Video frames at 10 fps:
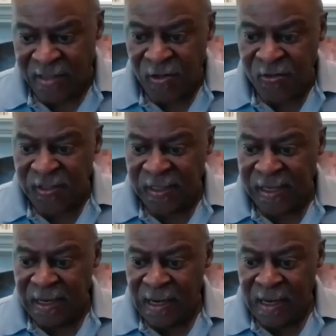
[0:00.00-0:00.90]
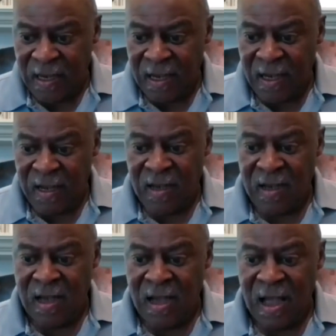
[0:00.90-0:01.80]
usually
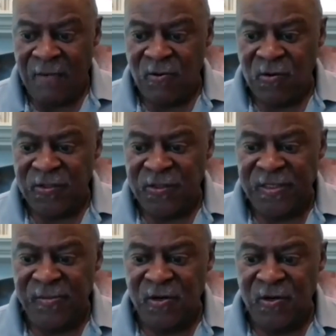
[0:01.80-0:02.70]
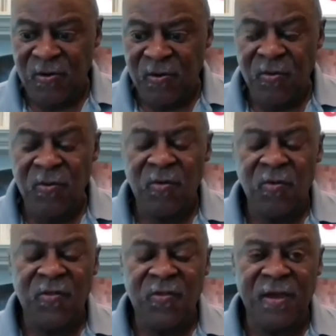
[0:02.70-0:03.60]
I will simmer
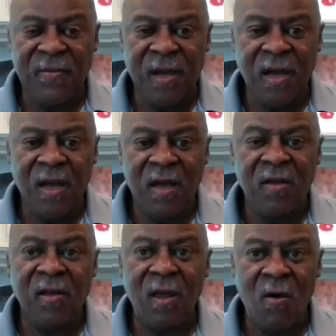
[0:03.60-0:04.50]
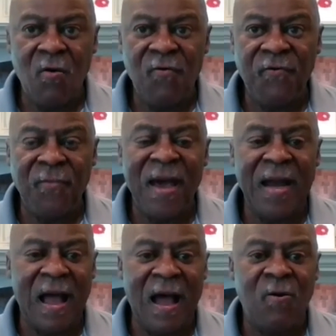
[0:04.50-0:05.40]
them low for about
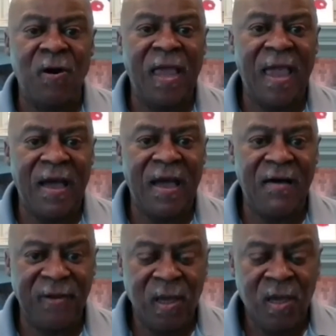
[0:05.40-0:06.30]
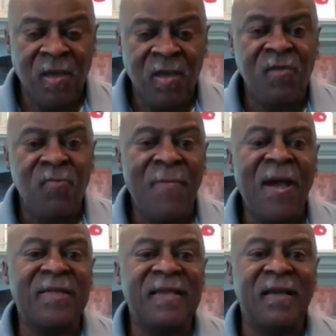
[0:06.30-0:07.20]
1.5 hours. You might
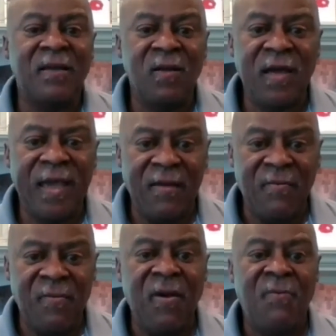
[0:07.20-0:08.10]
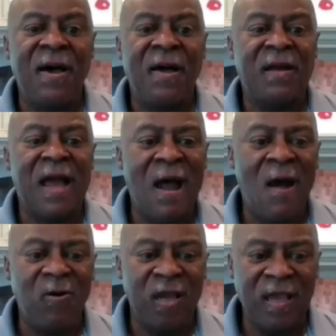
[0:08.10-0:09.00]
want to take a look at them about 1
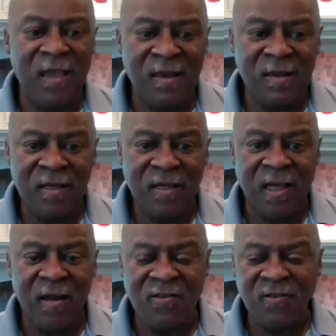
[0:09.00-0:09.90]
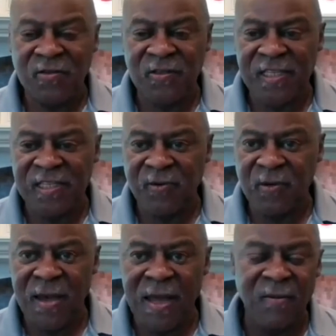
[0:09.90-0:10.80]
hour in, and also season with
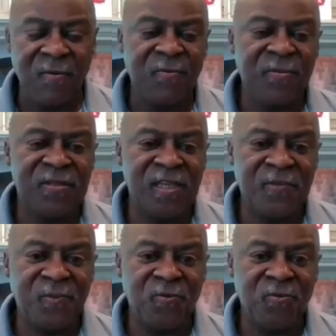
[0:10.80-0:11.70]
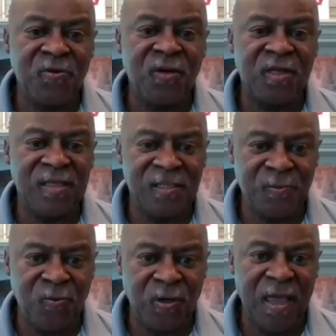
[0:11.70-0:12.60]
about 1 teaspoon to 1.5
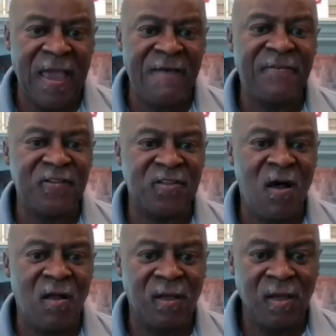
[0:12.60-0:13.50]
teaspoons of salt.